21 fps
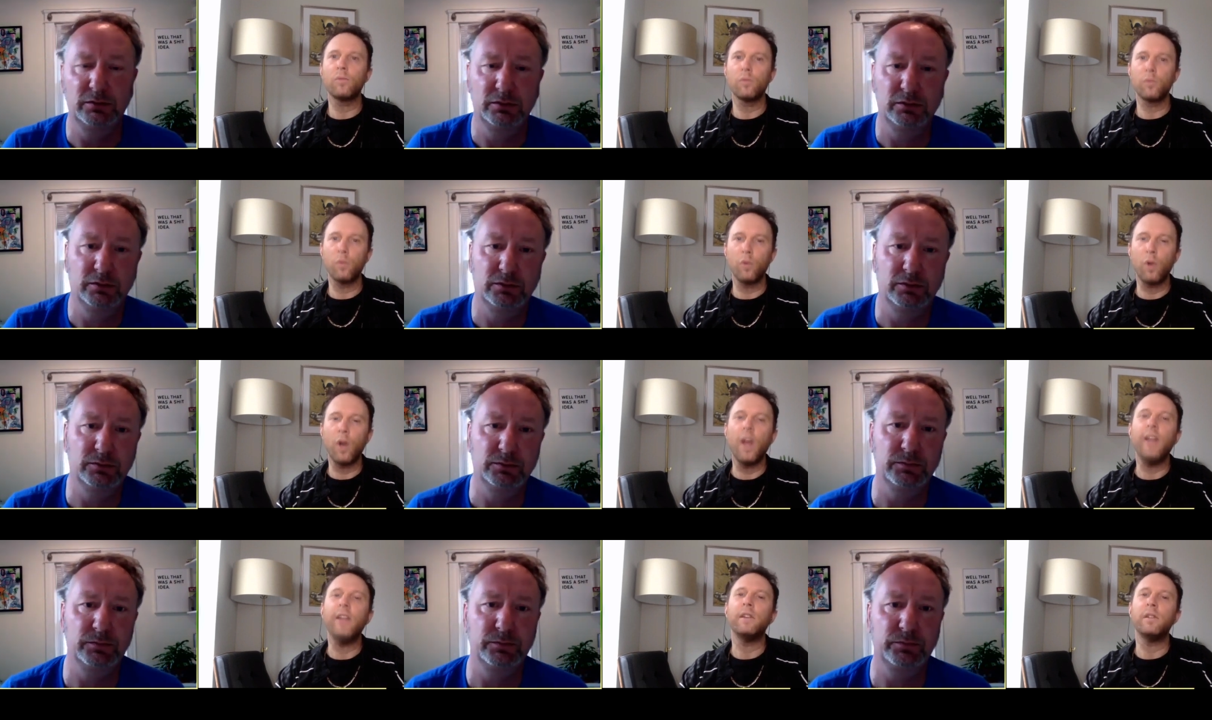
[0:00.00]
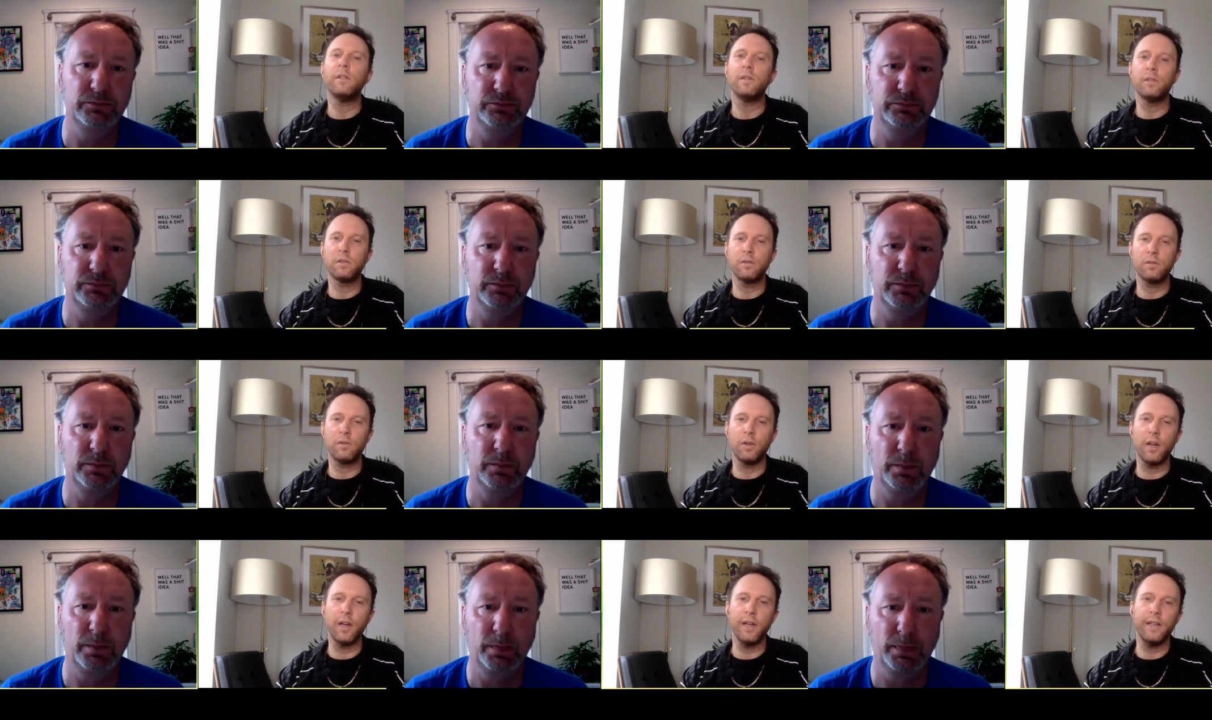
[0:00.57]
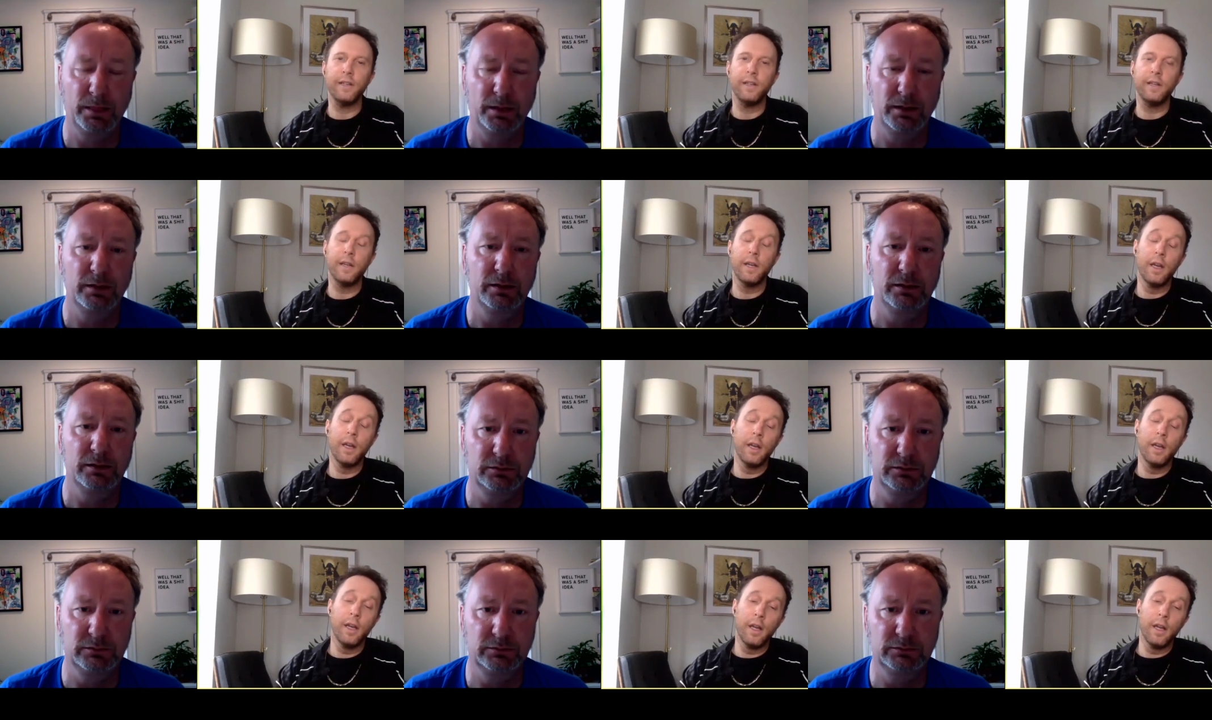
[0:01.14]
Speaker 1: Right, right.
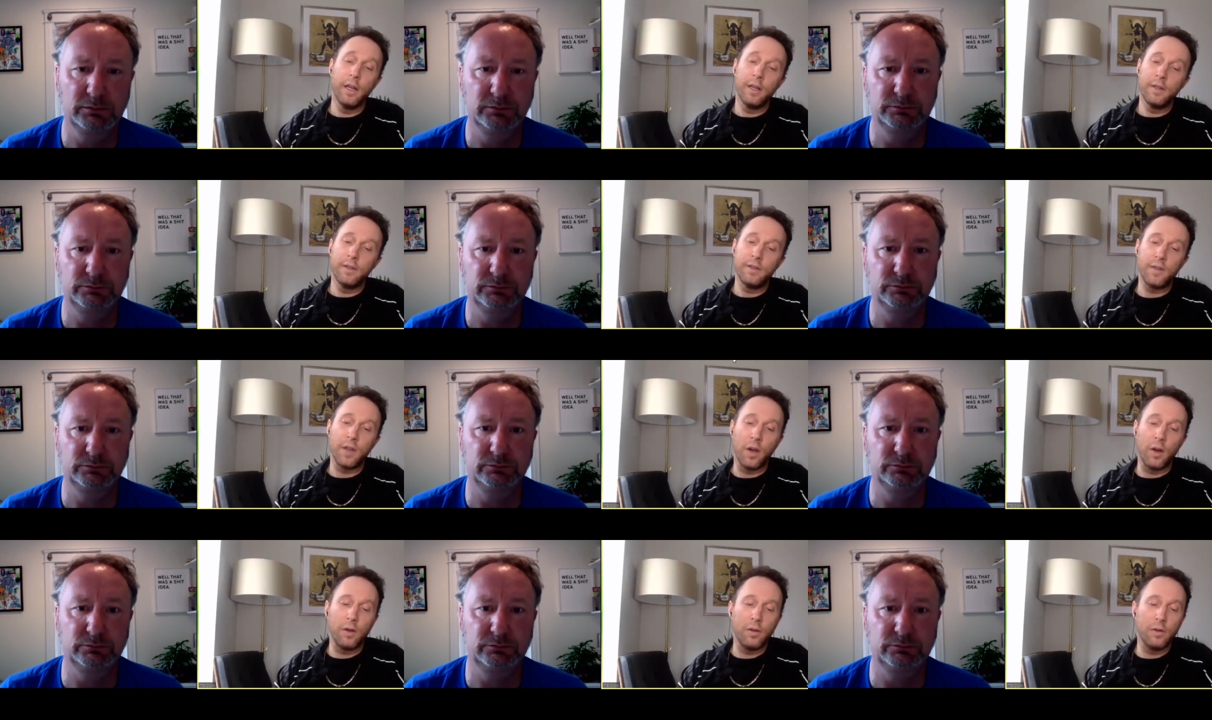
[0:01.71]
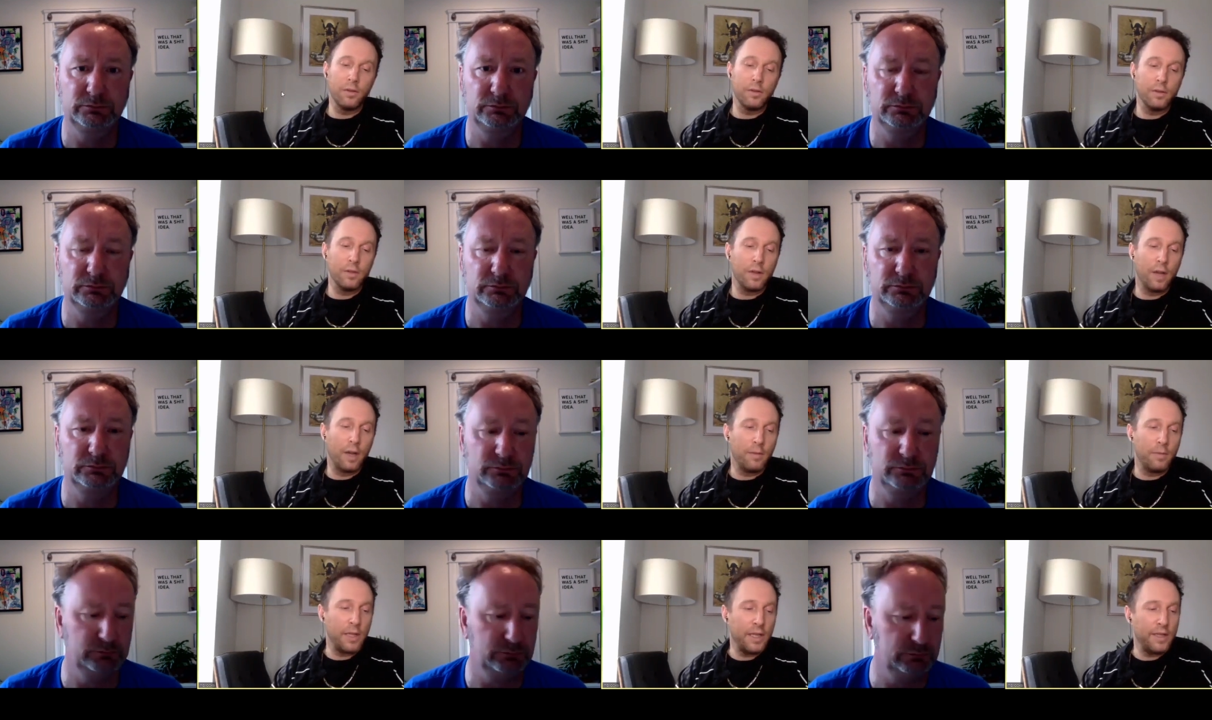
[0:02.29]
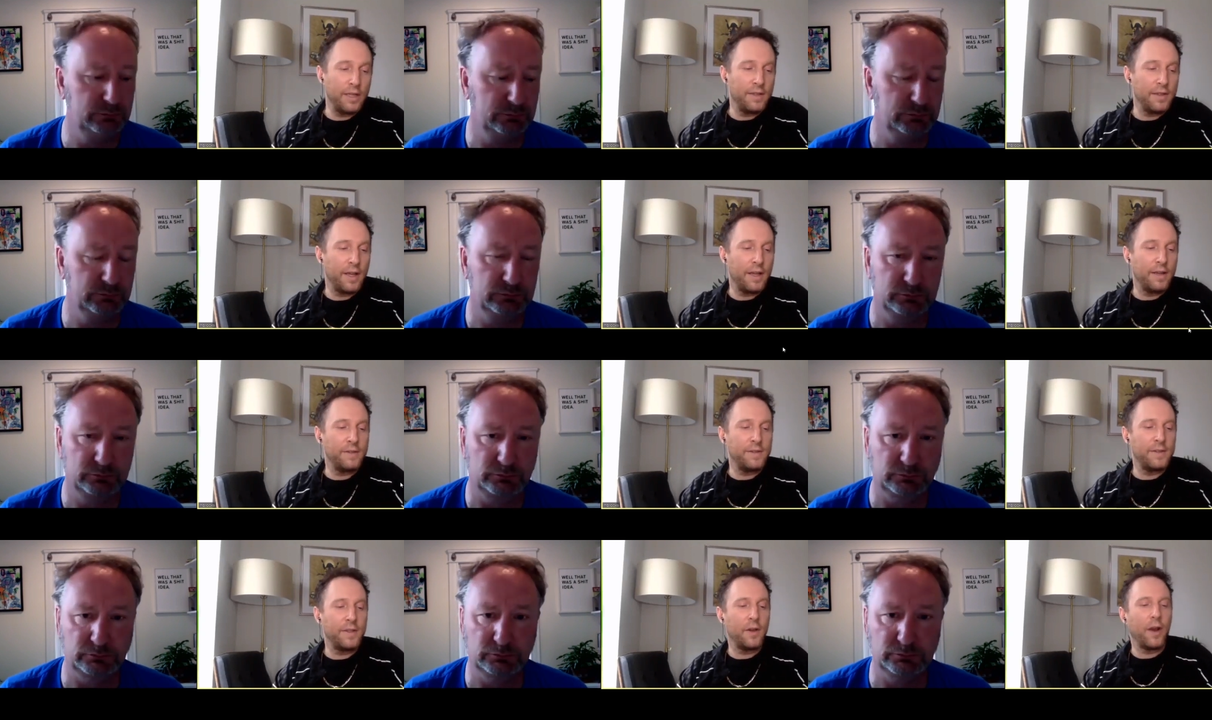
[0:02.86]
So, I mean,
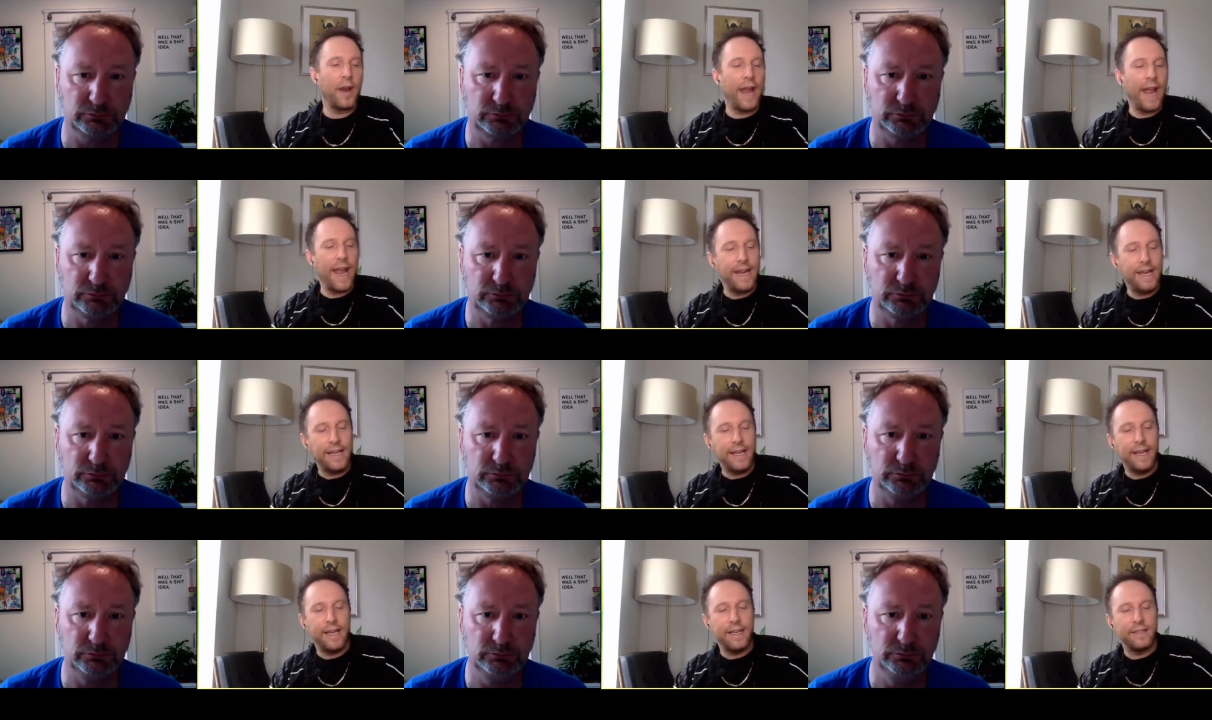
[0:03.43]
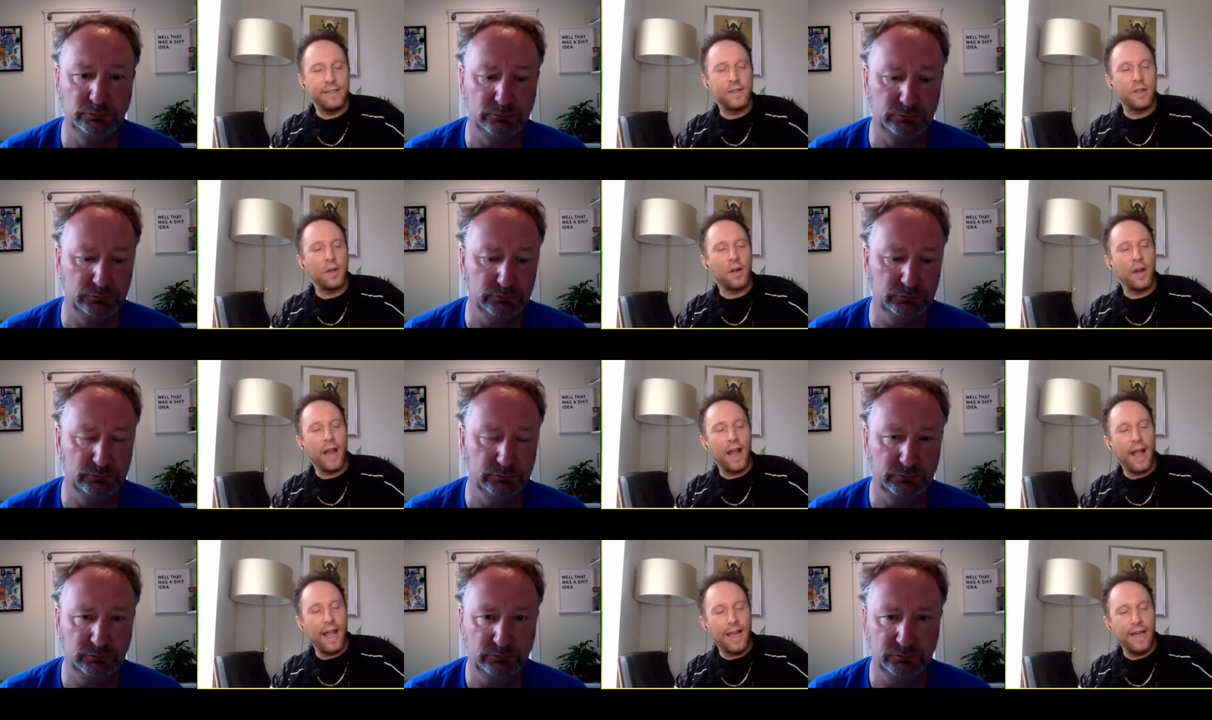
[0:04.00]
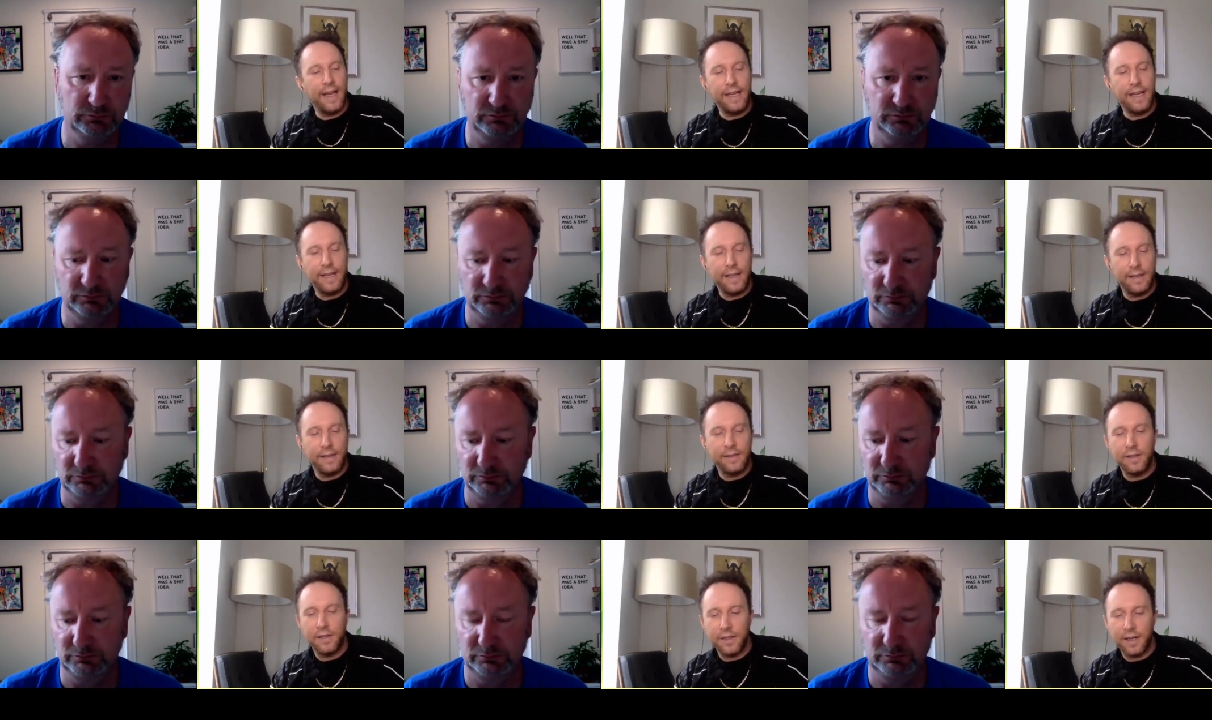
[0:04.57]
is, there any is there any
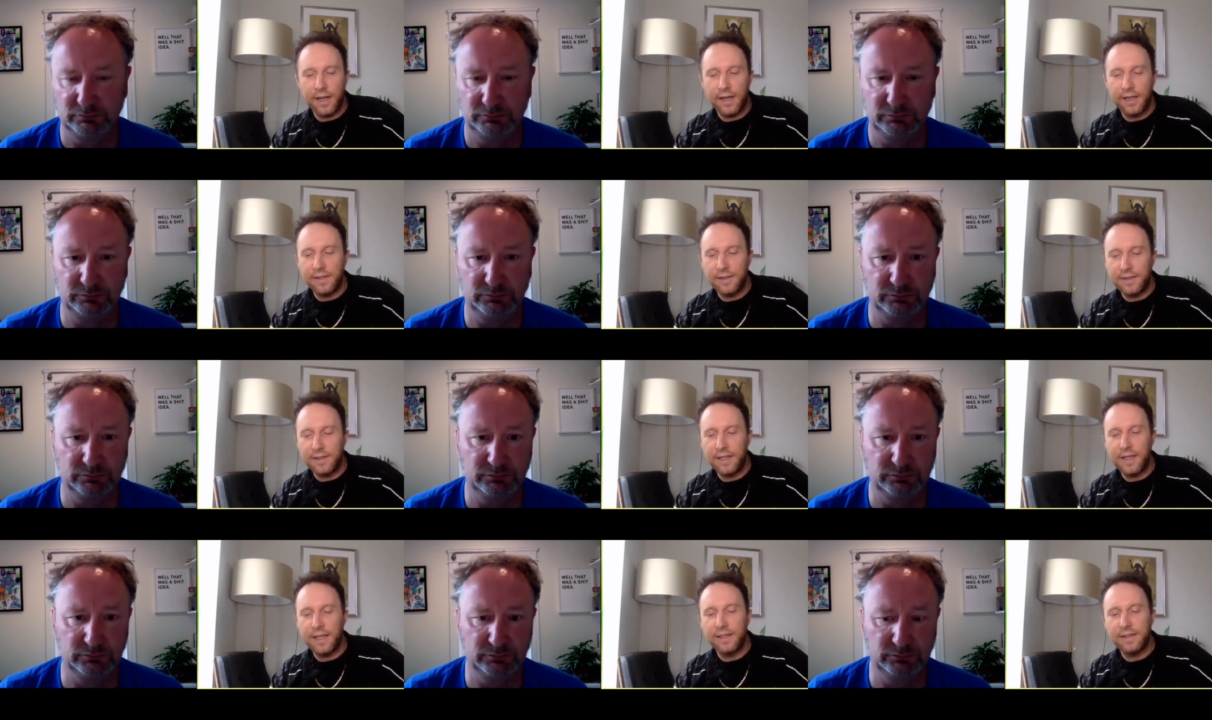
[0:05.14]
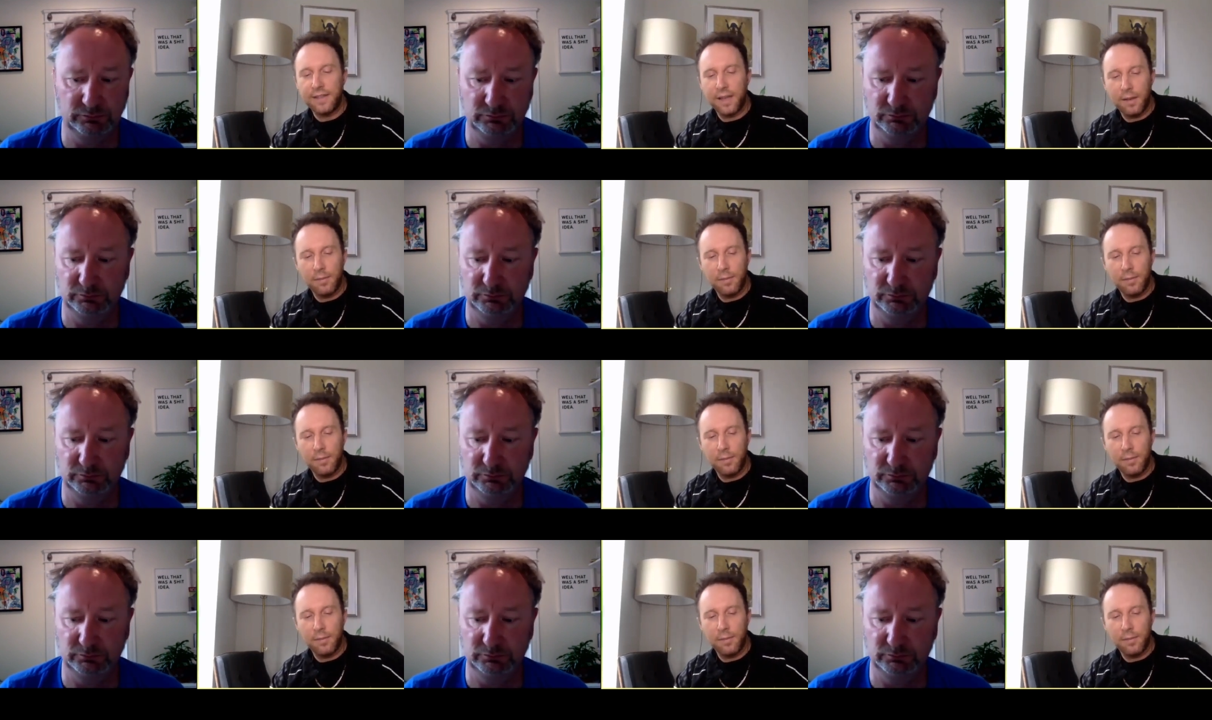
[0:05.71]
in the United States?